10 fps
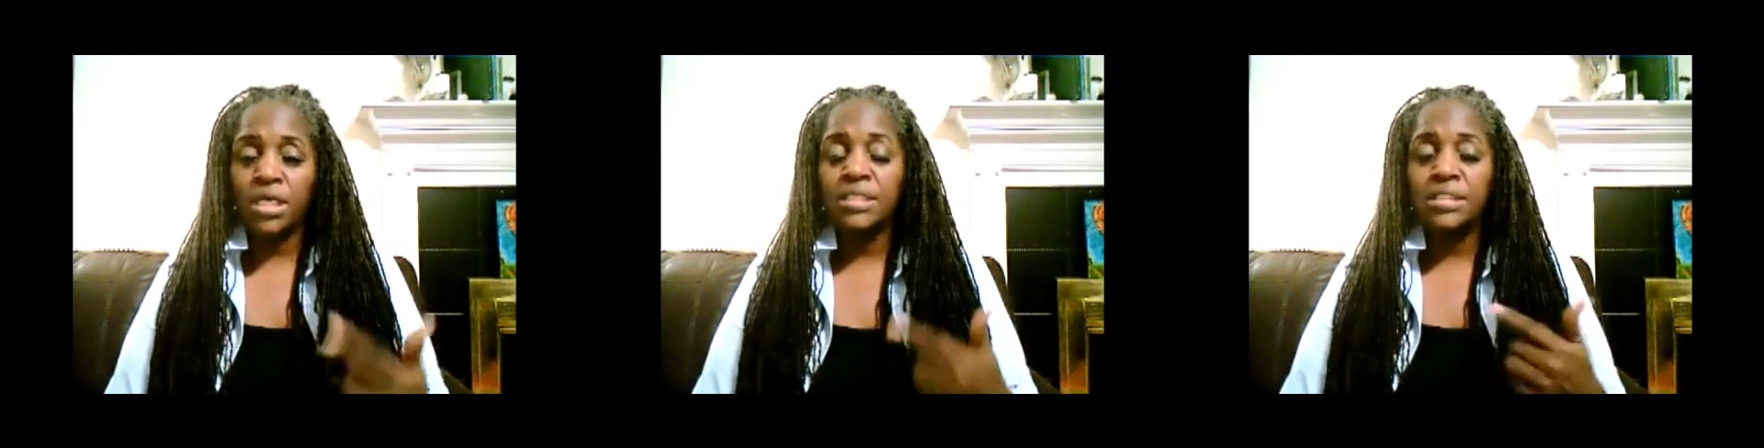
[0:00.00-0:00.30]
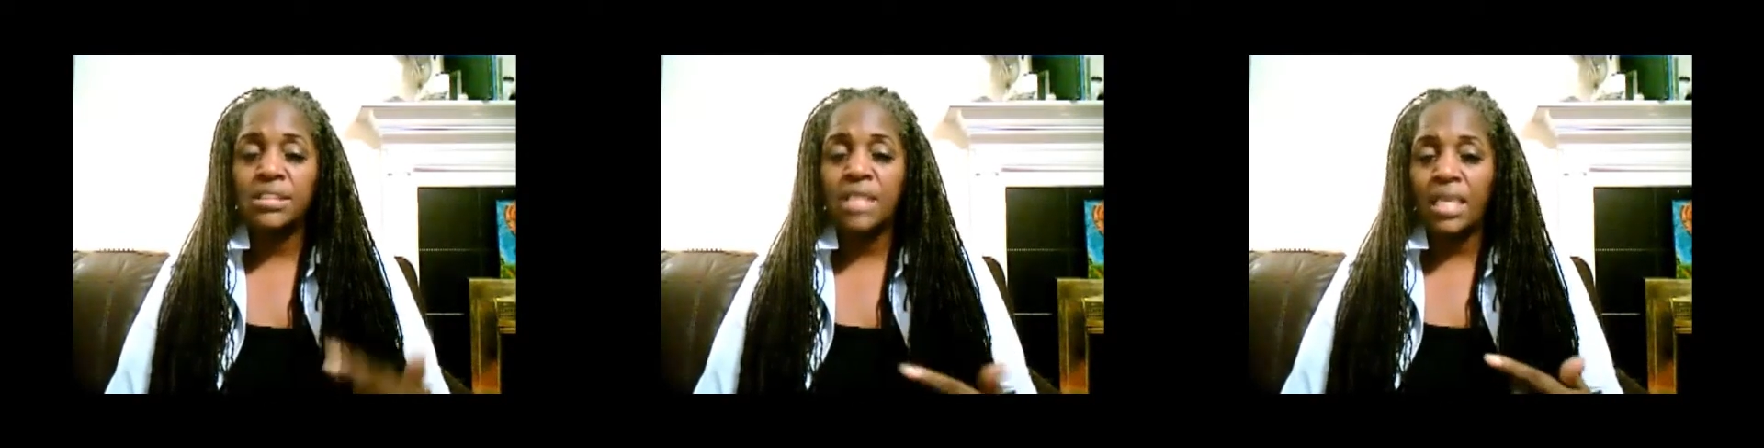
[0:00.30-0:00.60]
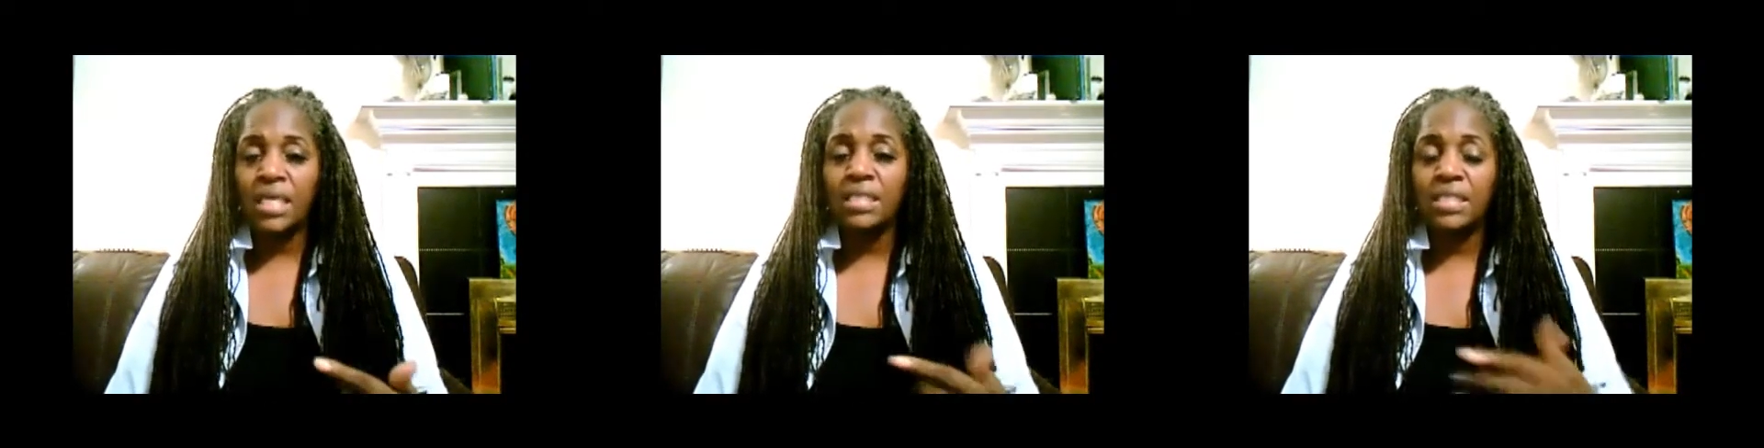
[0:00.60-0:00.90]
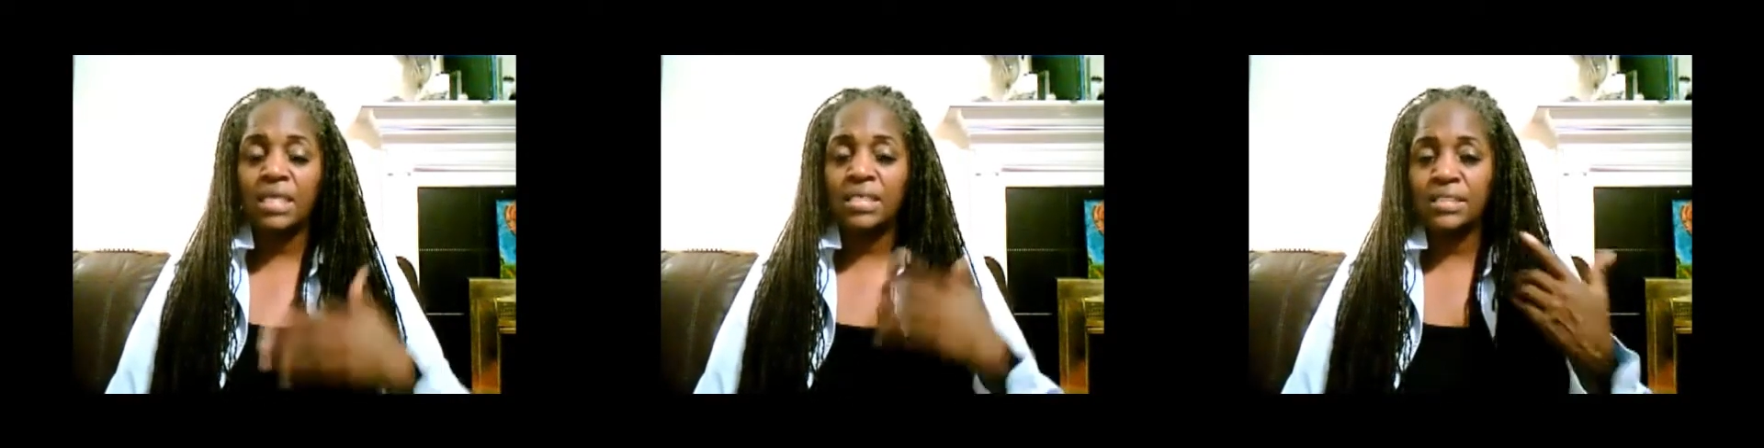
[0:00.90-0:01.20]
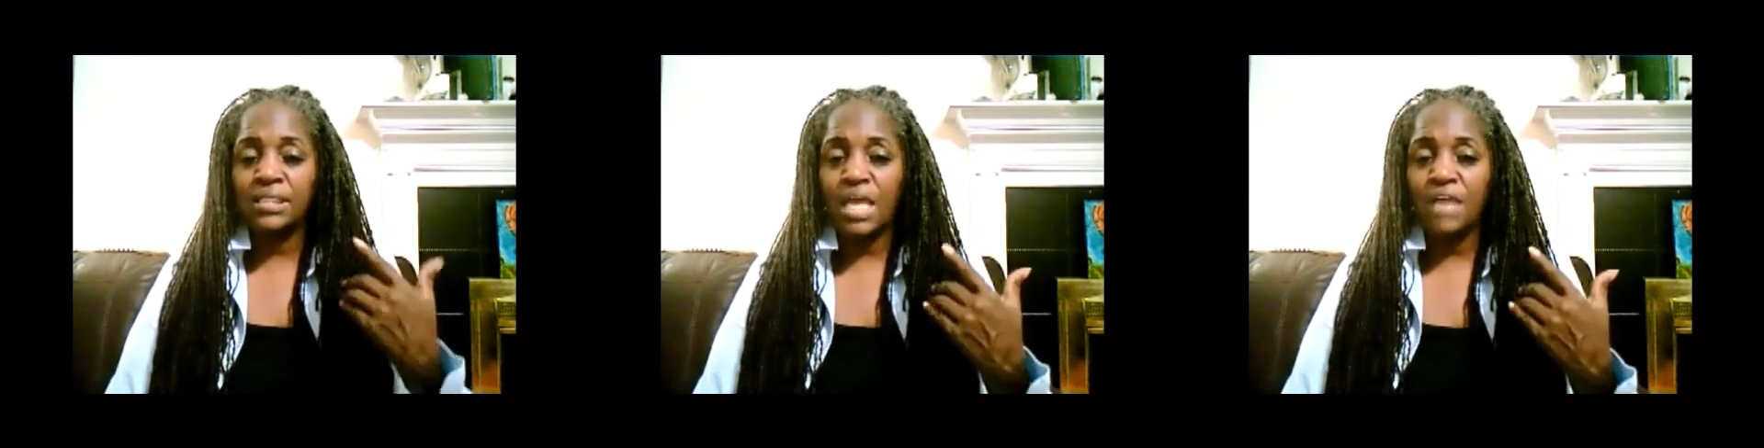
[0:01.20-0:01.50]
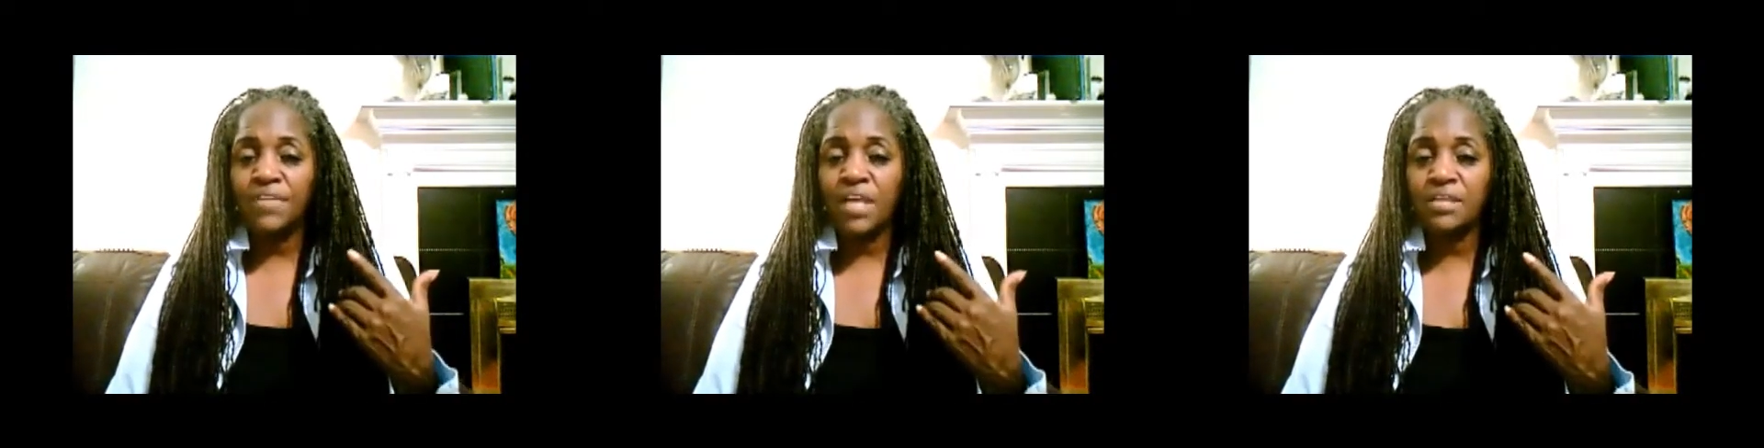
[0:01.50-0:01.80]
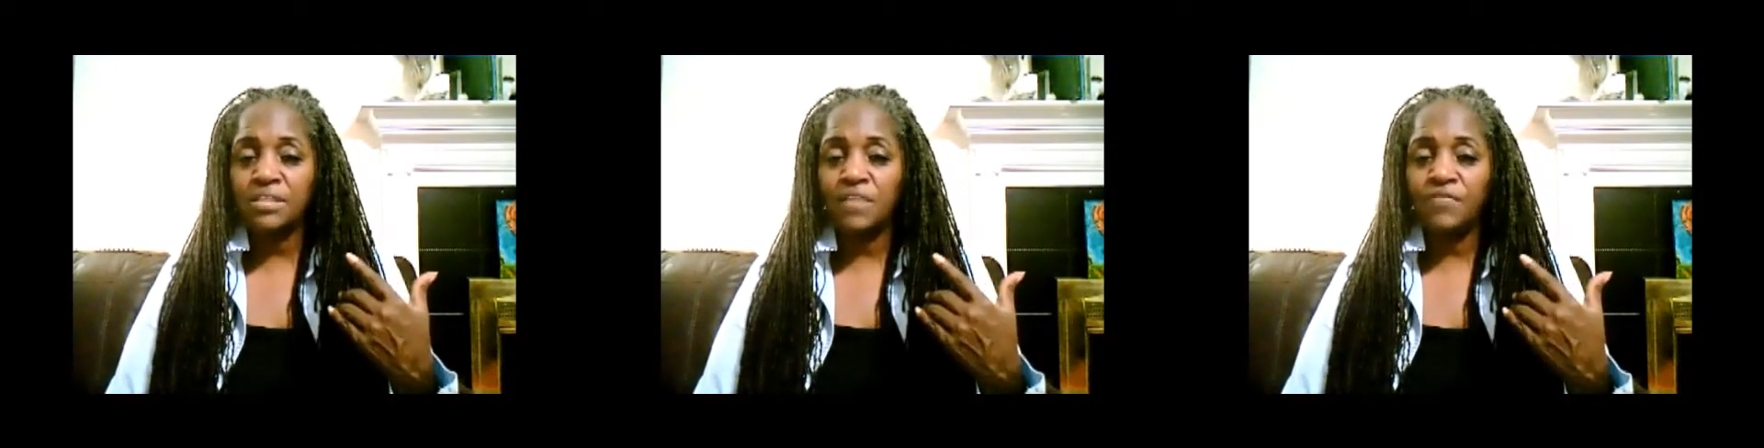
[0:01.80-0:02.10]
in a setting that doesn't have a lot
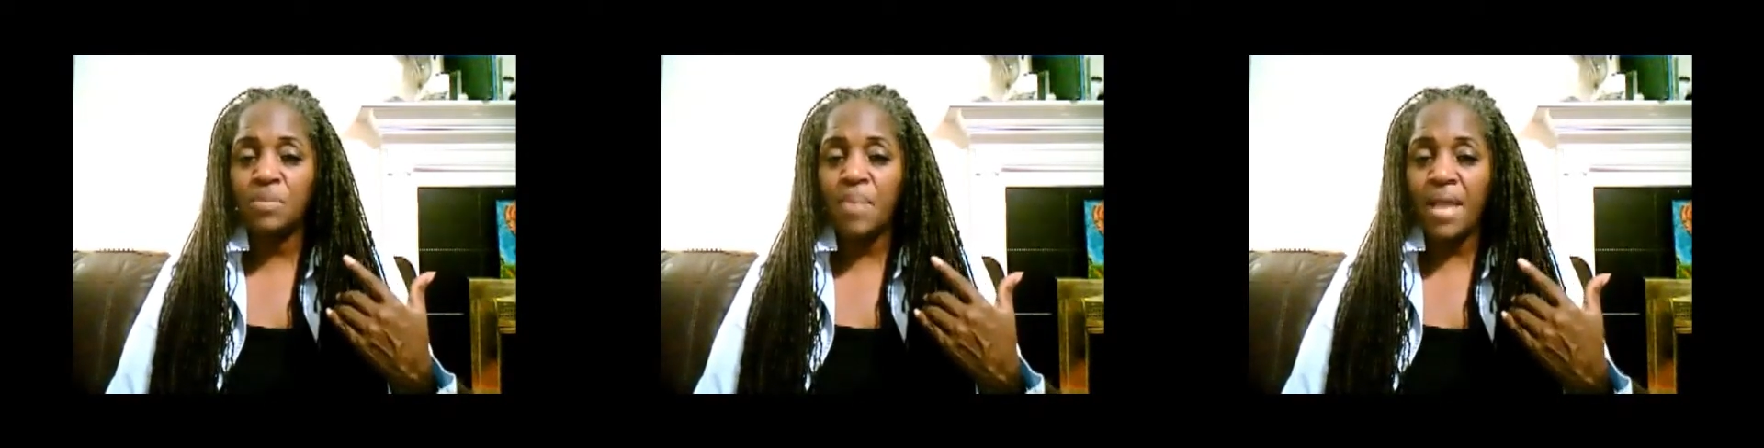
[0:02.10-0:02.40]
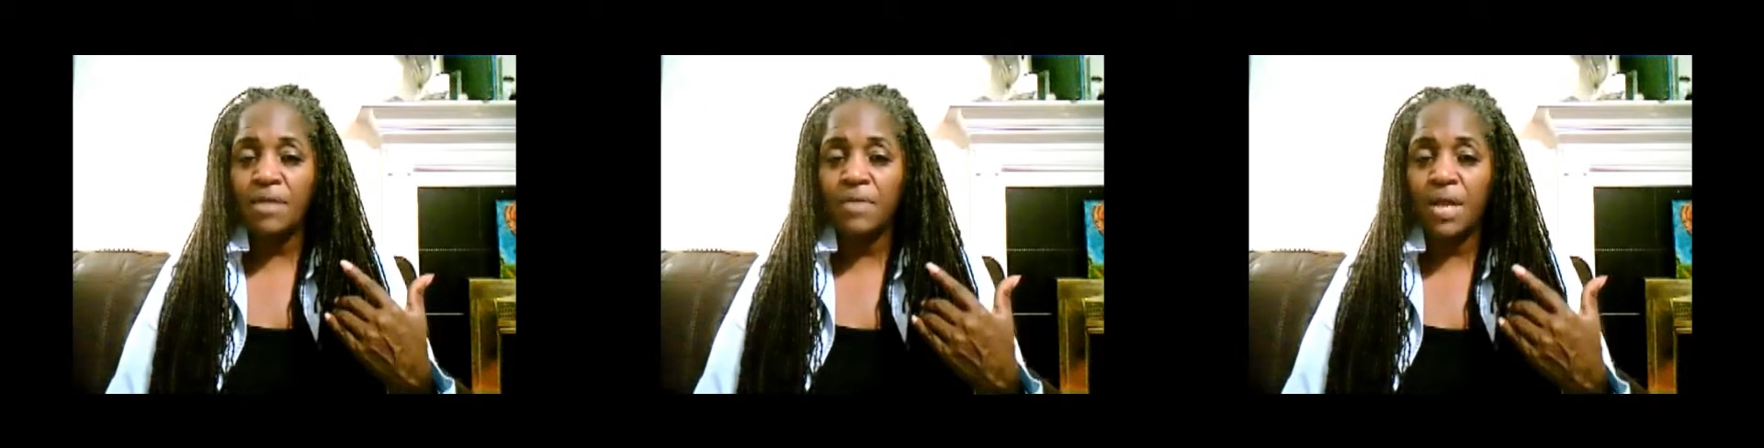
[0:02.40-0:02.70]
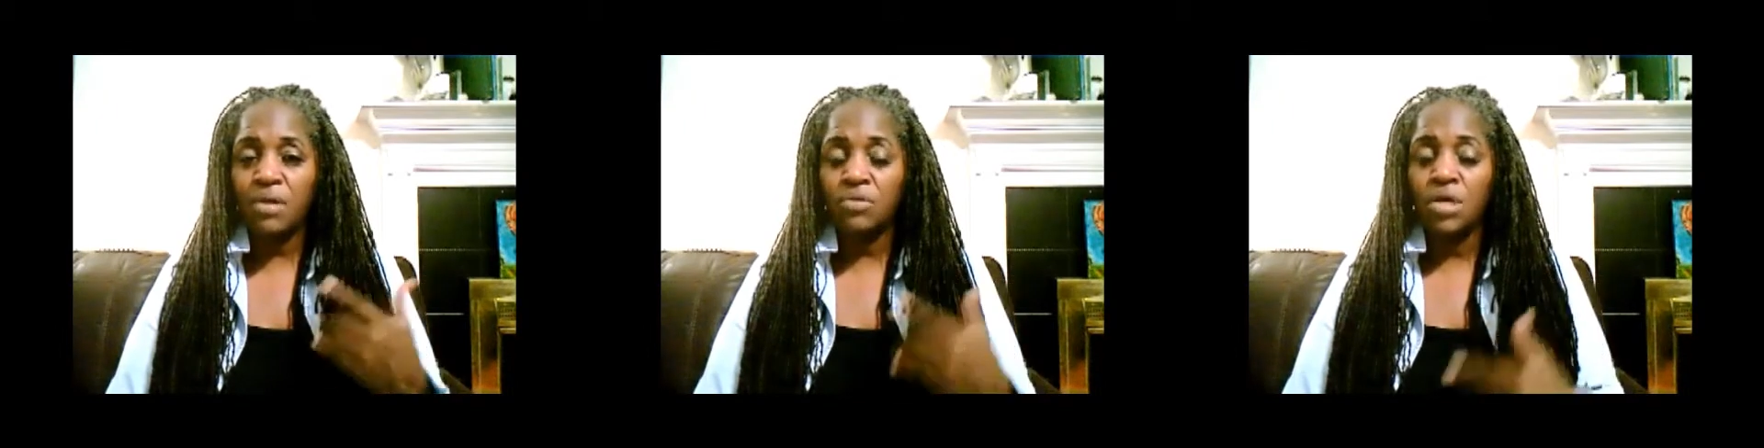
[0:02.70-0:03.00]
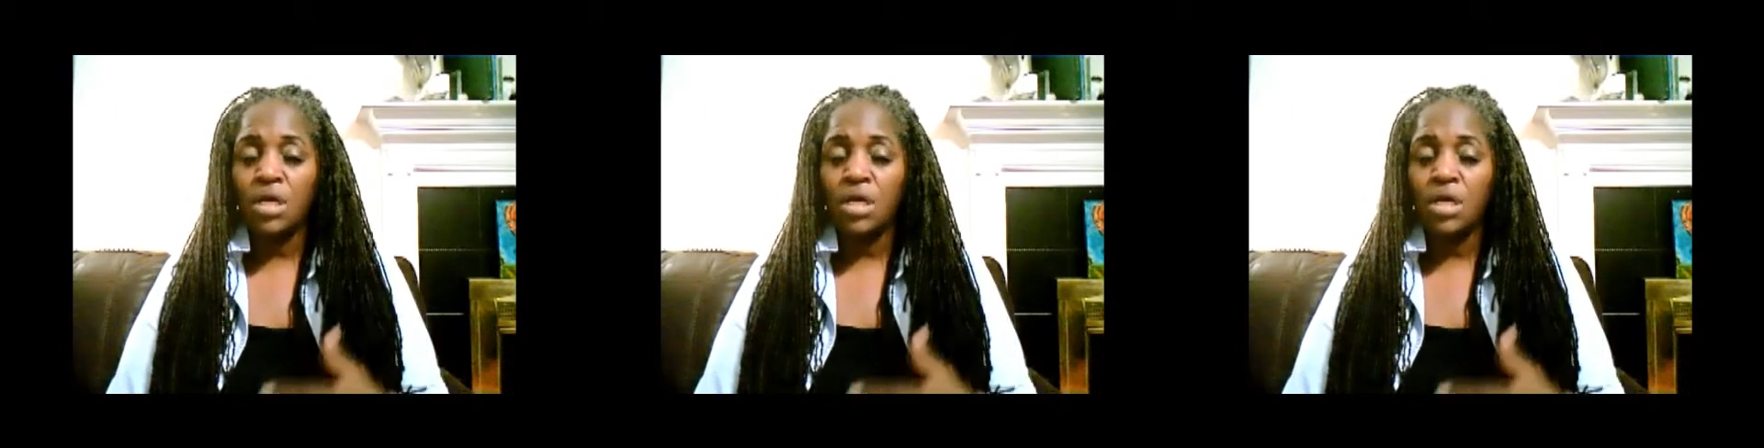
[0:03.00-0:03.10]
of stuff in the background,